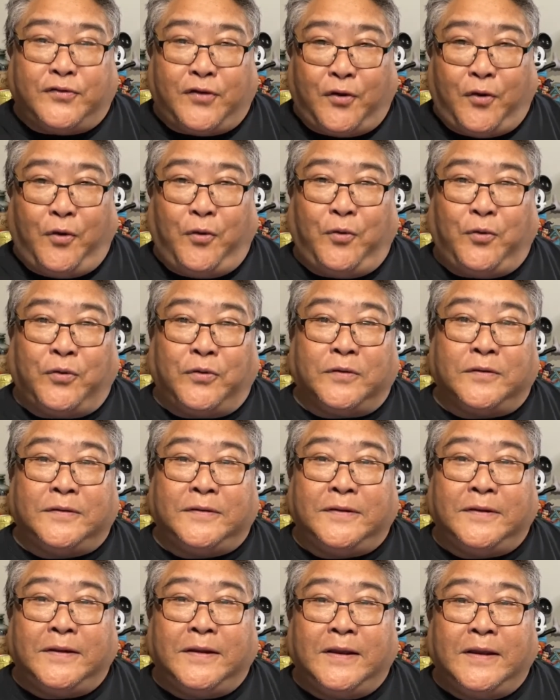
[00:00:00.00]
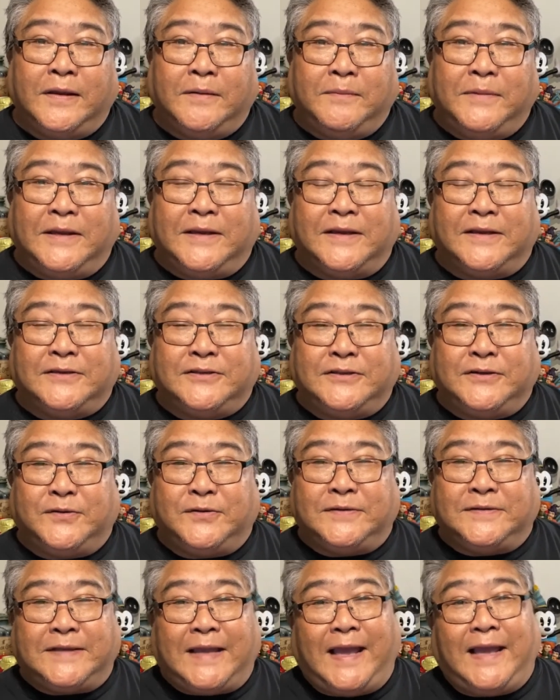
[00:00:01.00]
cold because she
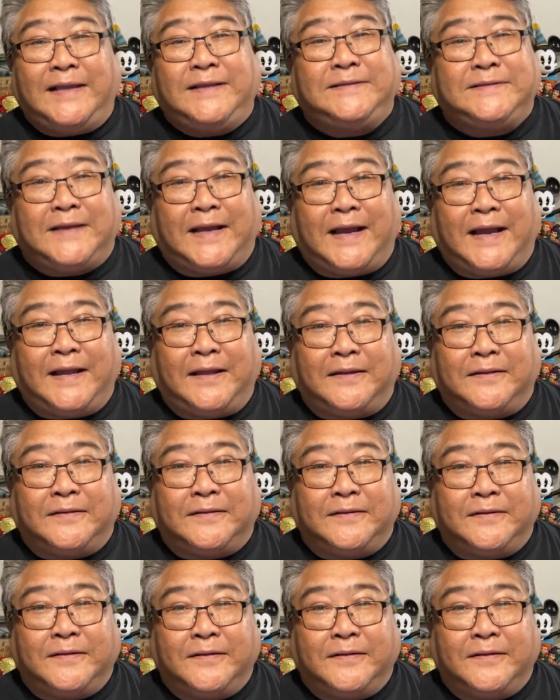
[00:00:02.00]
was exiled